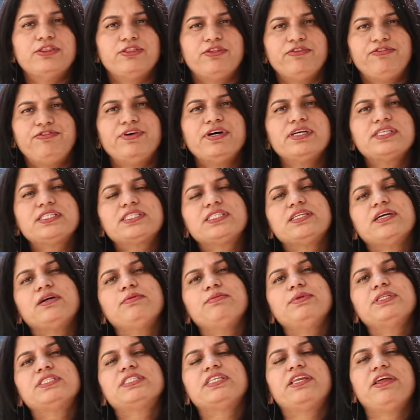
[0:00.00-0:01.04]
The first
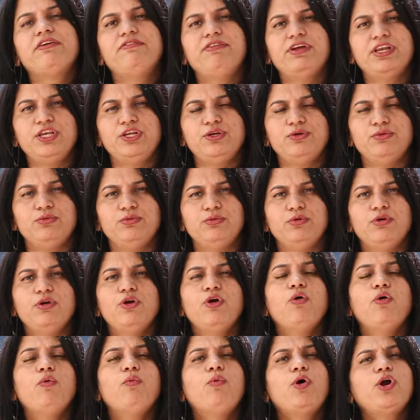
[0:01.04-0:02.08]
term is revenue.
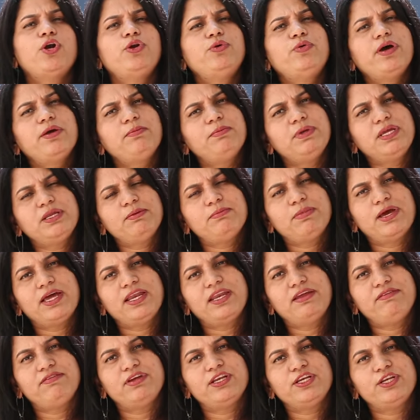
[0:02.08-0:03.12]
What do I mean by
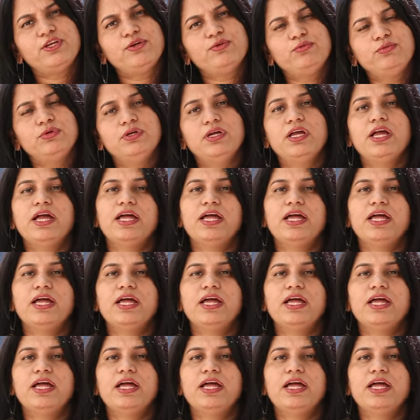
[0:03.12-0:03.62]
revenue?